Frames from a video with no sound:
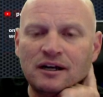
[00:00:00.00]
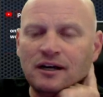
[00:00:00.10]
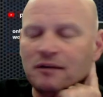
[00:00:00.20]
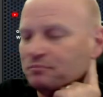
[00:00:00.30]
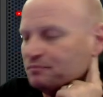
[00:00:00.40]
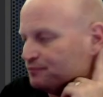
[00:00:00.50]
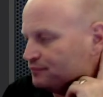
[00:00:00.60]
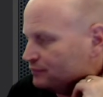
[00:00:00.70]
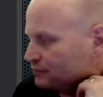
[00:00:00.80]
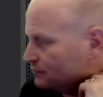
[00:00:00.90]
Um,
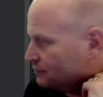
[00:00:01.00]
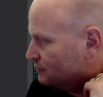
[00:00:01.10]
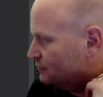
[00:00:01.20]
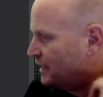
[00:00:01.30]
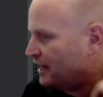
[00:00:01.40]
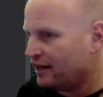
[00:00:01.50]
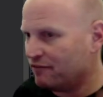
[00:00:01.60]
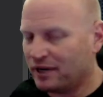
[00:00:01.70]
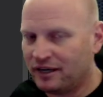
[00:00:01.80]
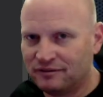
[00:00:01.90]
yeah, I
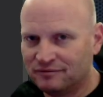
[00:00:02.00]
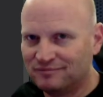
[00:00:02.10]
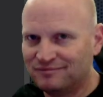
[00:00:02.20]
have my